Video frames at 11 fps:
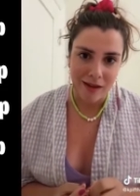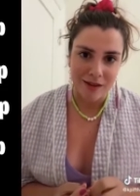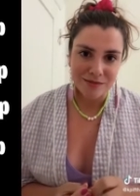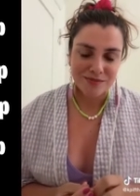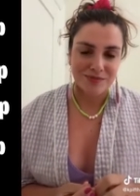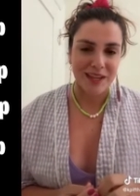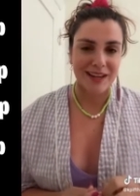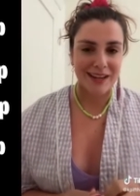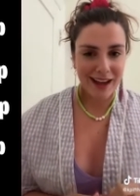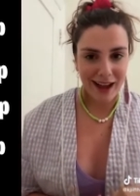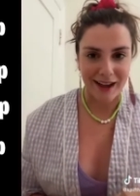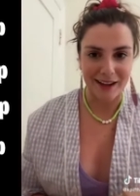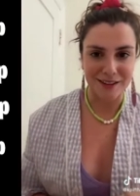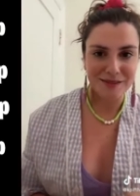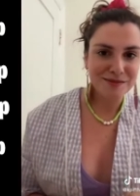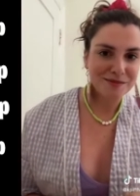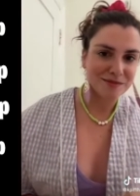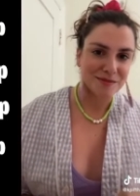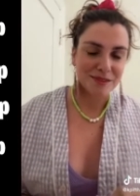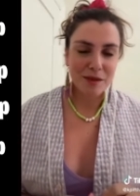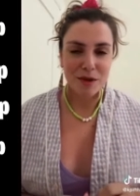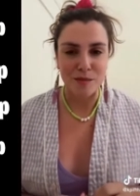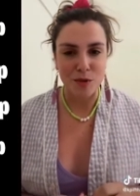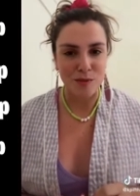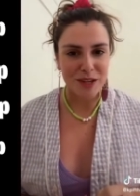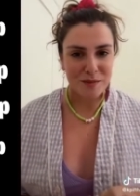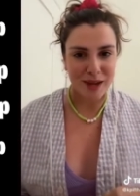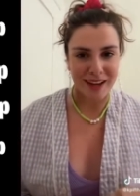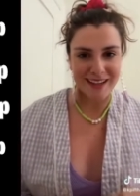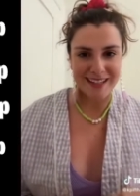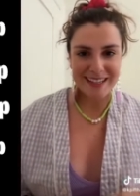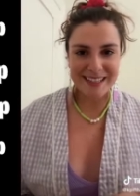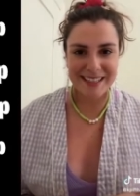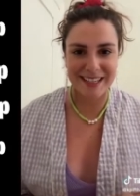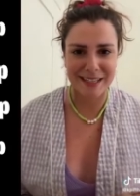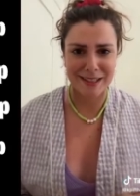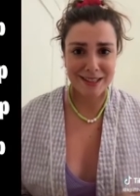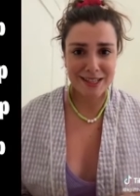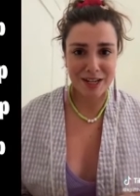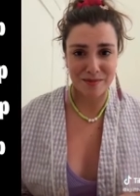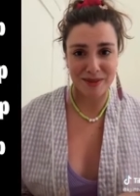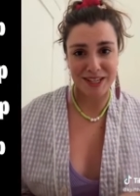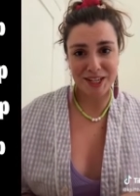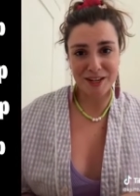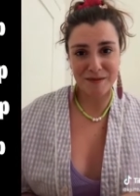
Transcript: Why? And yeah, I'm gonna poopy in my undies. what?